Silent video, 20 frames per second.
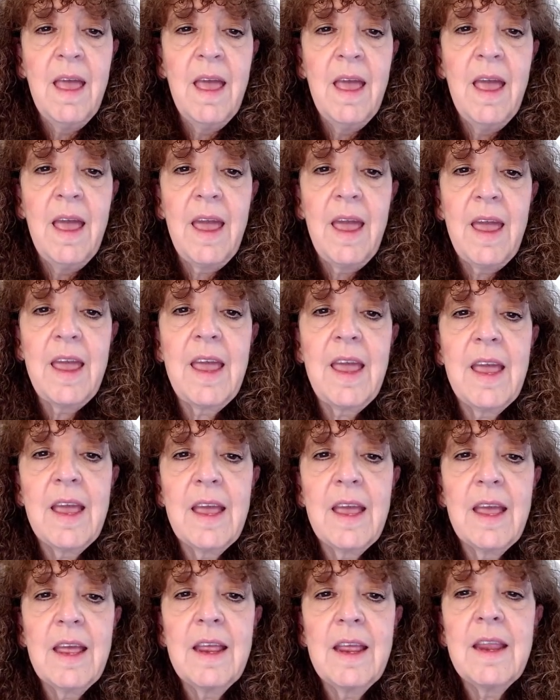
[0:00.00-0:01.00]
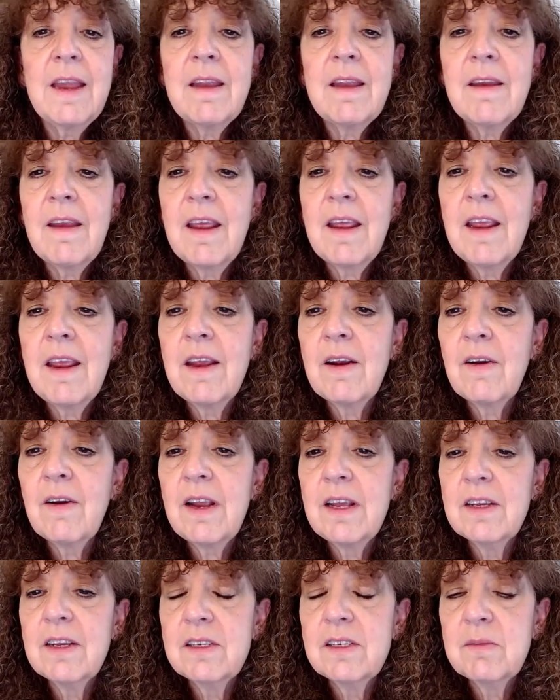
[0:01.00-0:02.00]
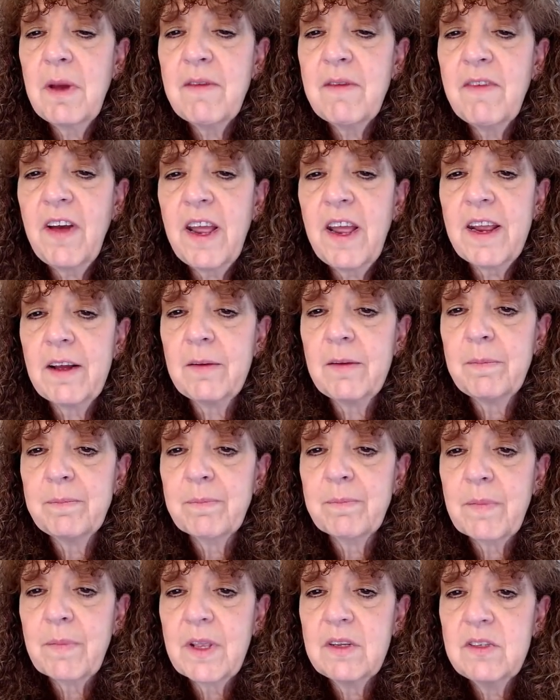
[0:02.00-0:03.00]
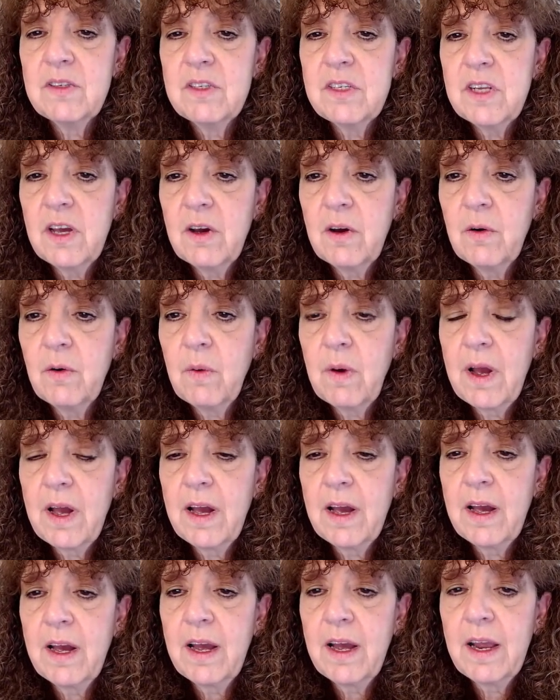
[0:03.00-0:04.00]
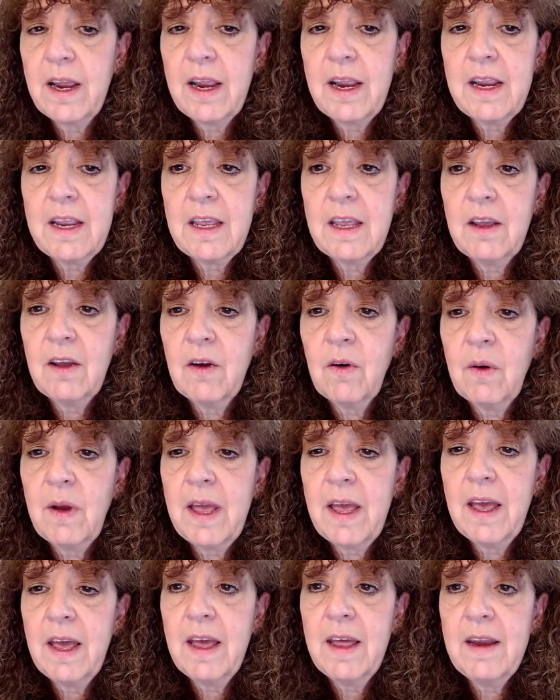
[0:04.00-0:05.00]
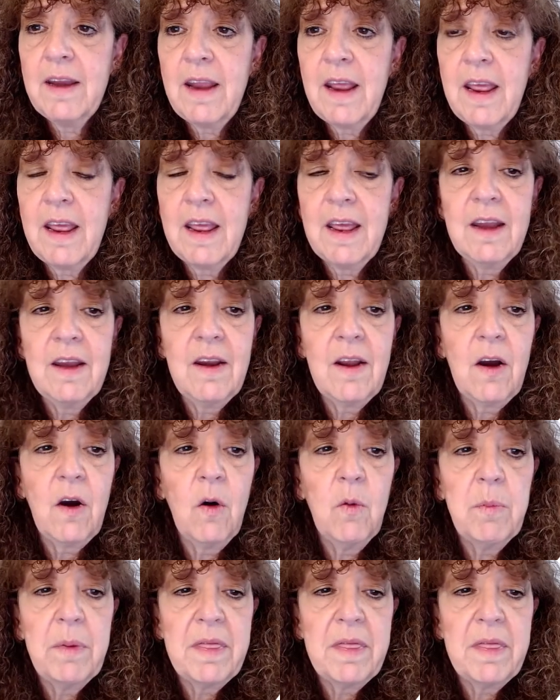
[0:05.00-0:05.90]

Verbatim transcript: And here is my file. So I can go ahead and open